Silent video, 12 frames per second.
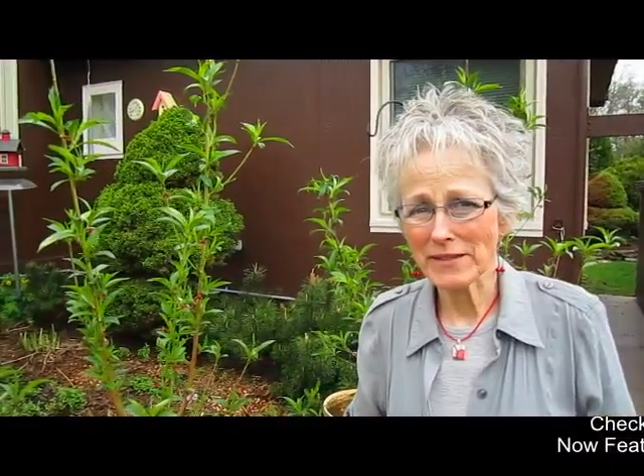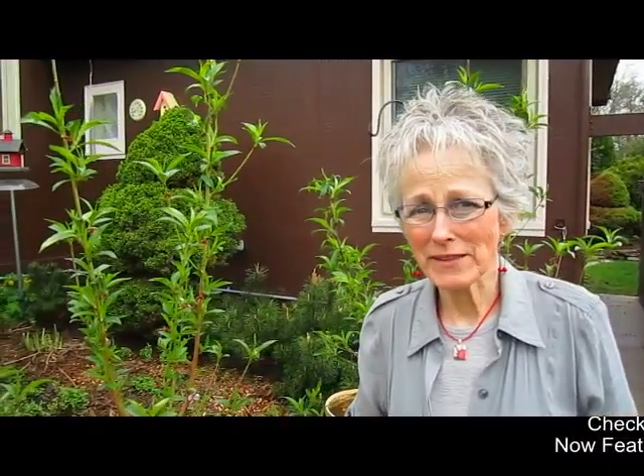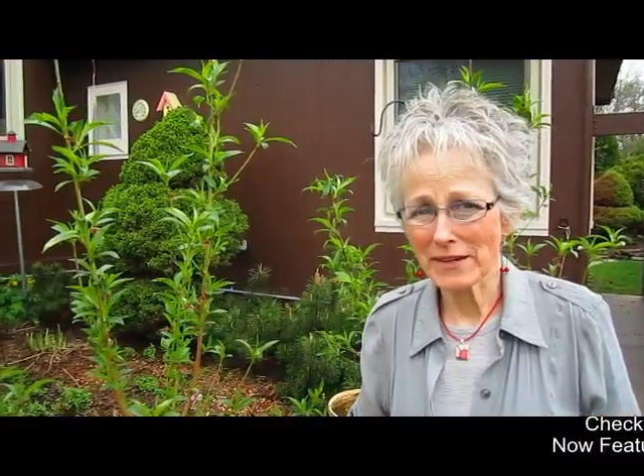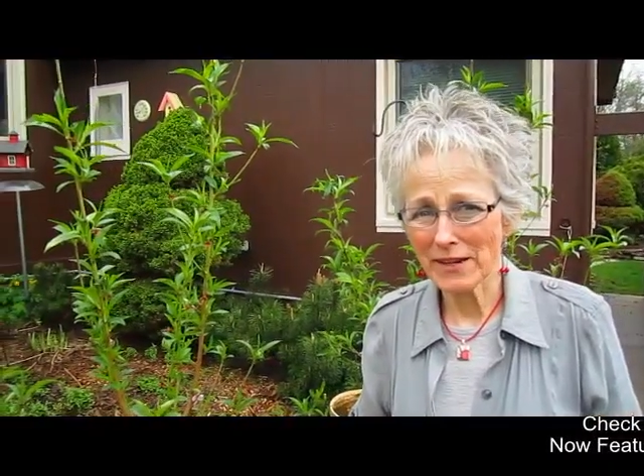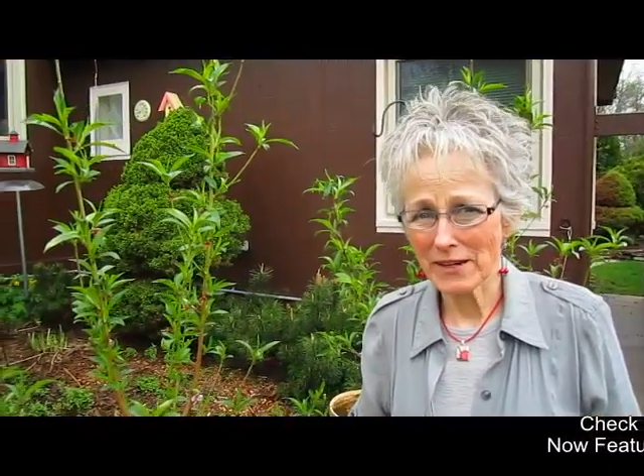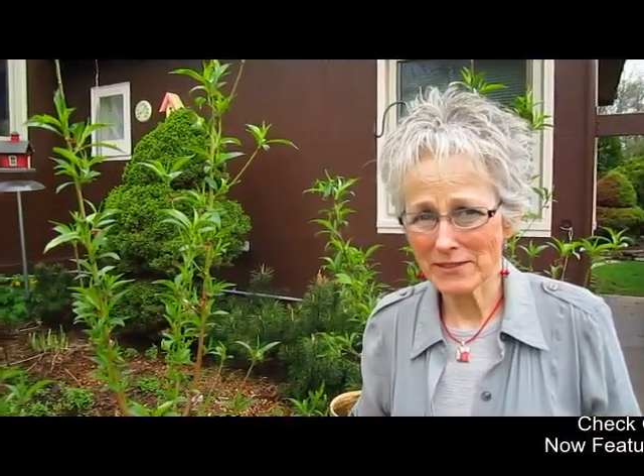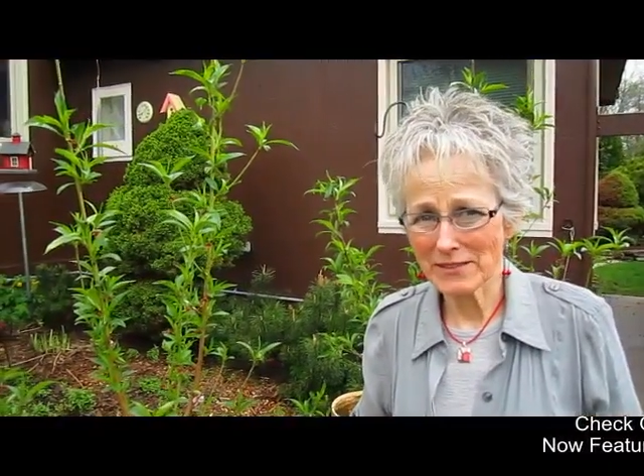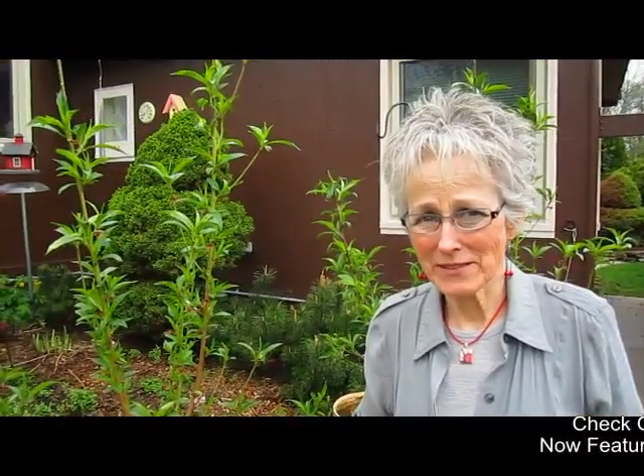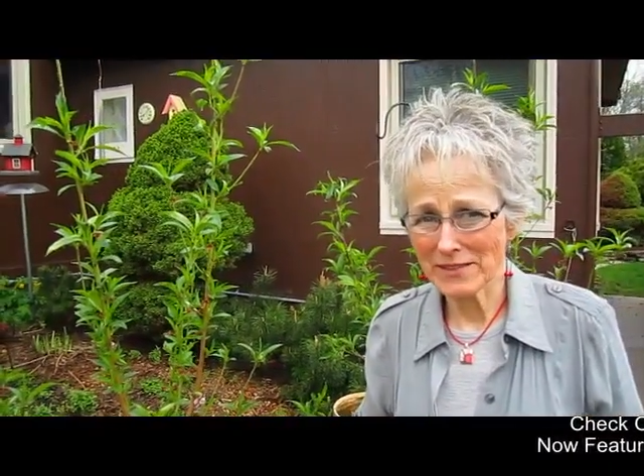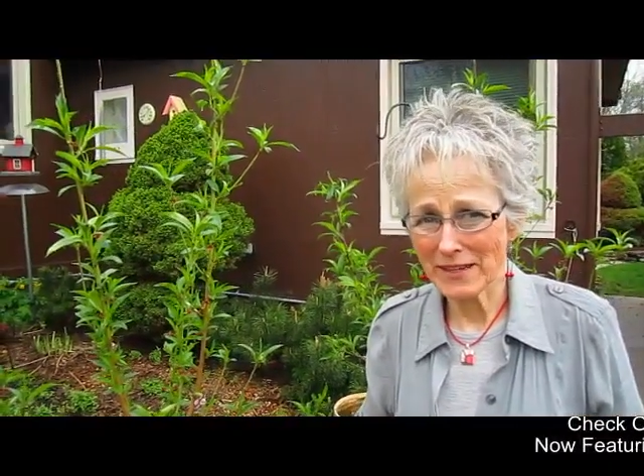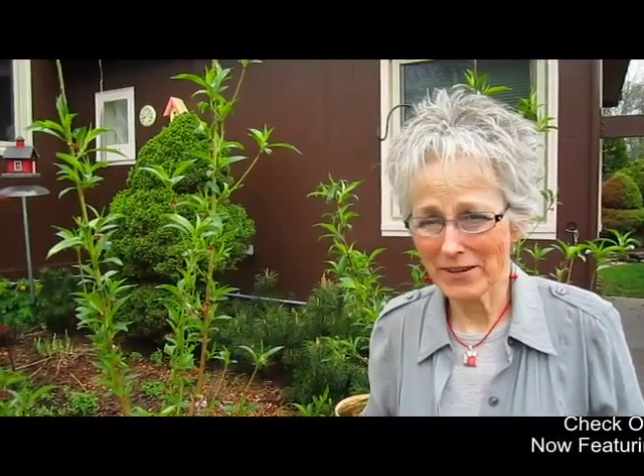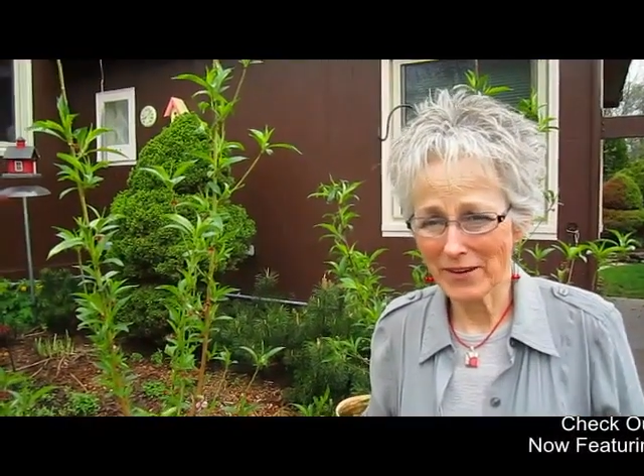to the garden
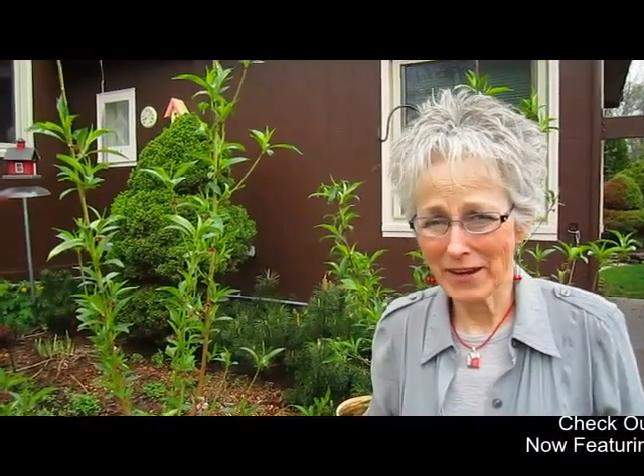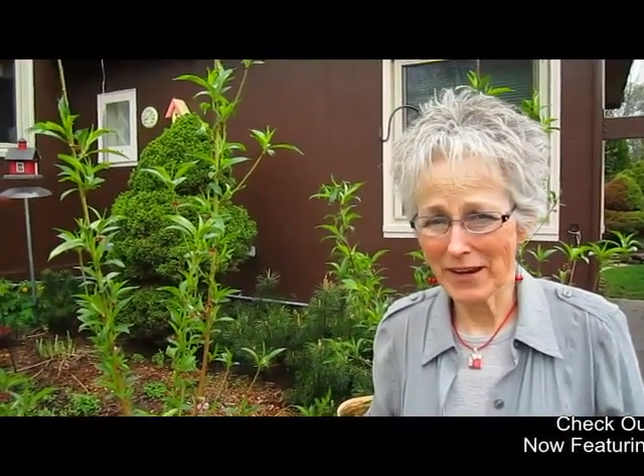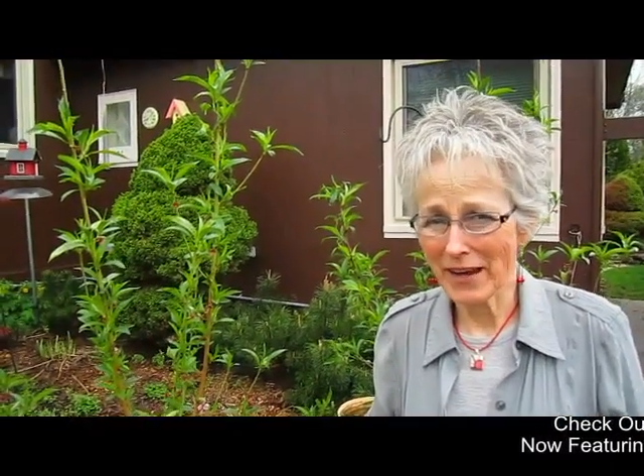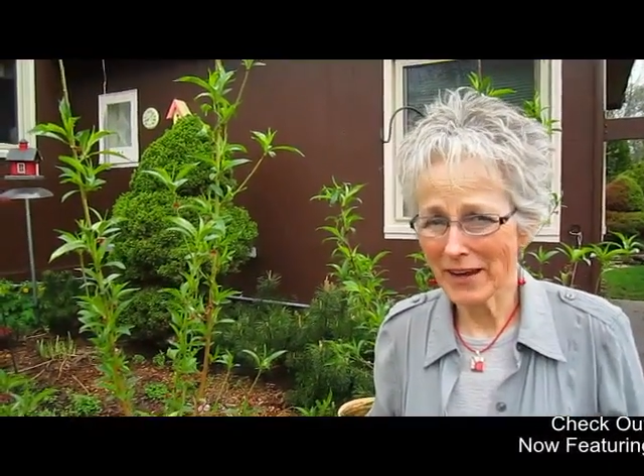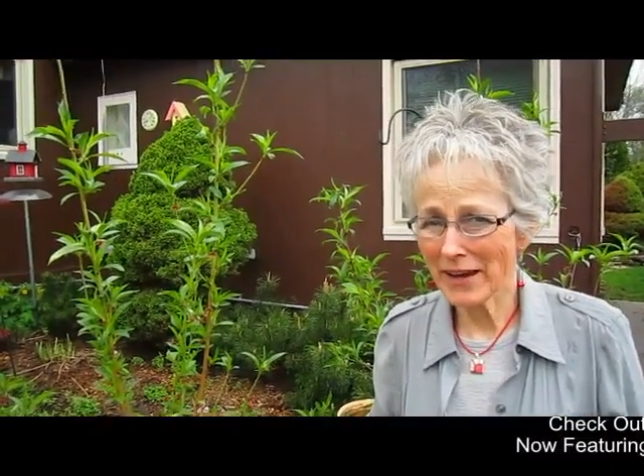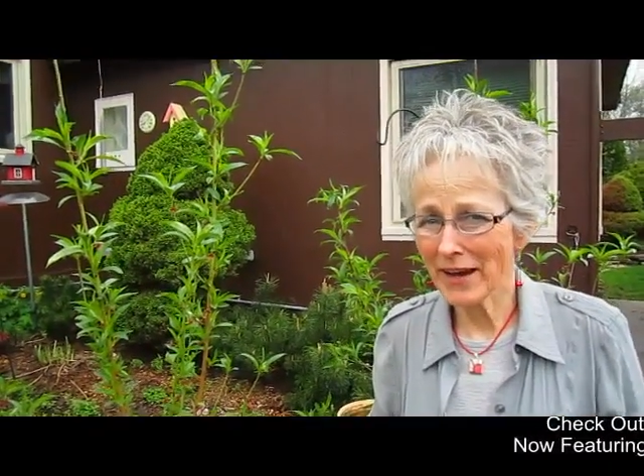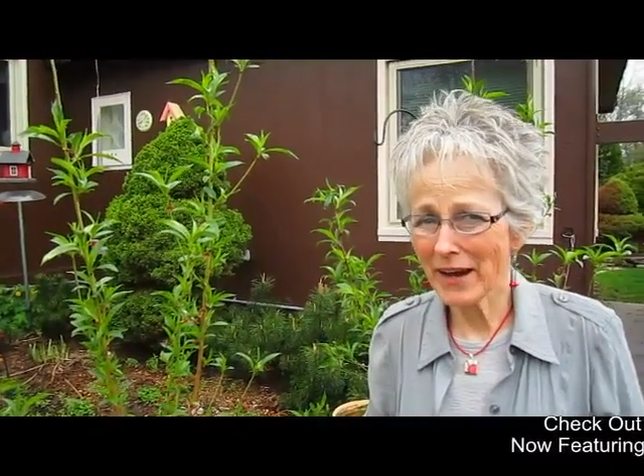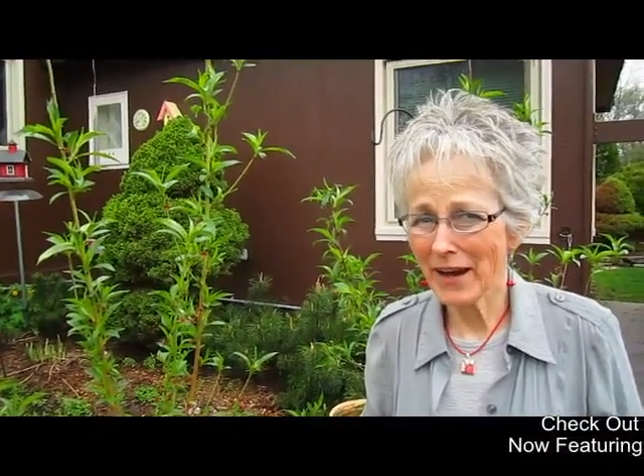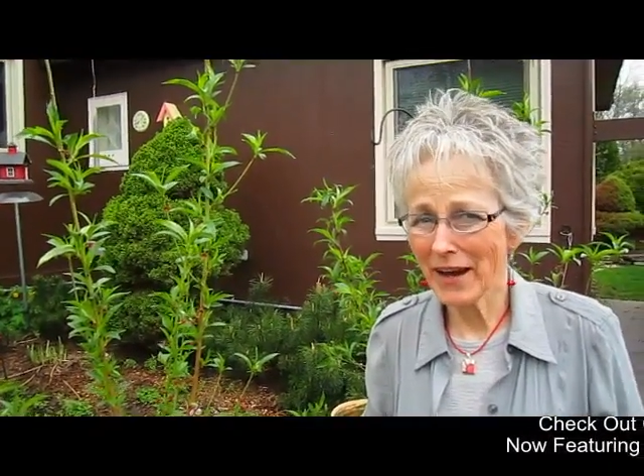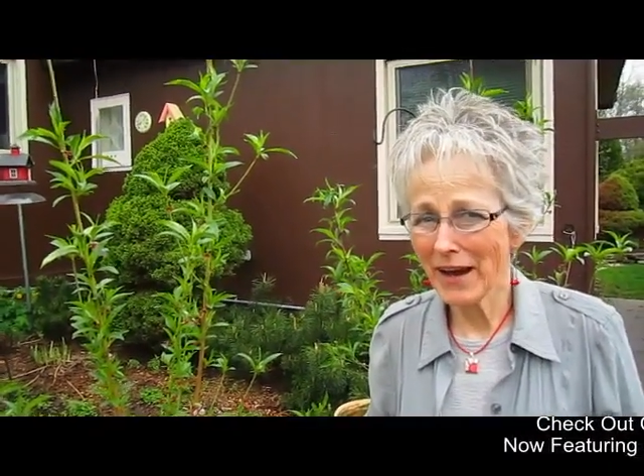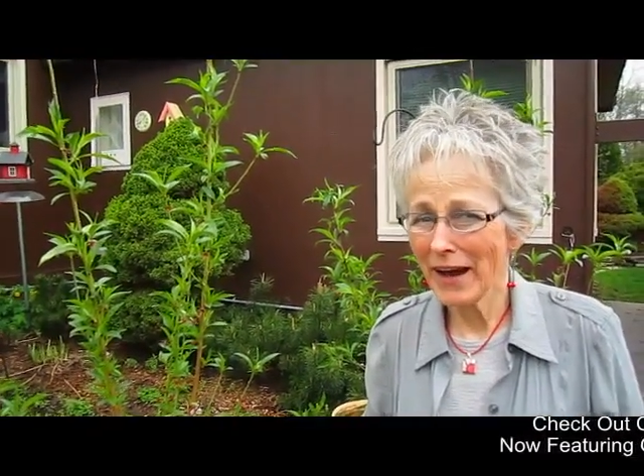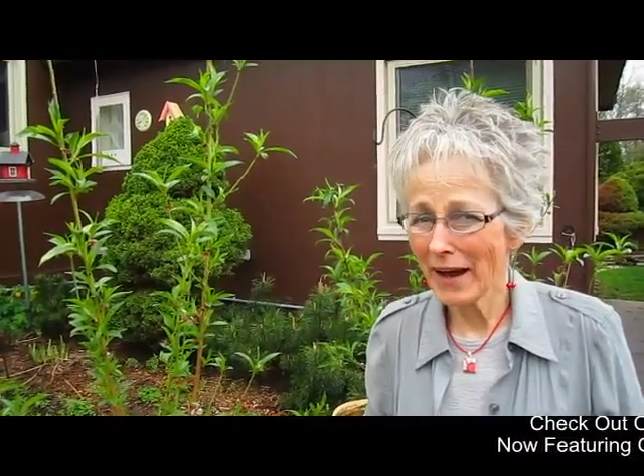center. And woof, I,
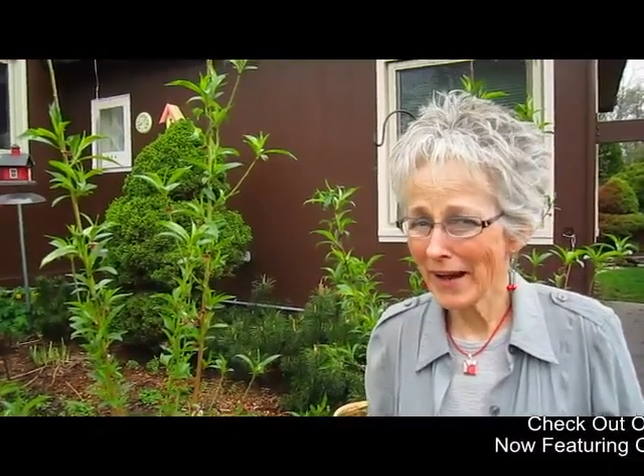woof.